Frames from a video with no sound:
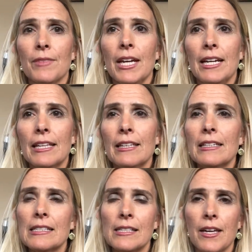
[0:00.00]
and I think
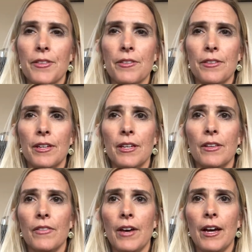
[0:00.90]
that's the other
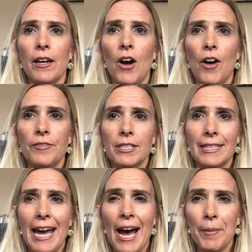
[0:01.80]
thing that often
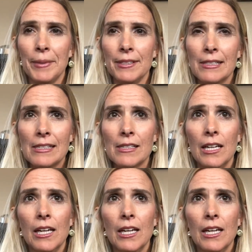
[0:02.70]
happens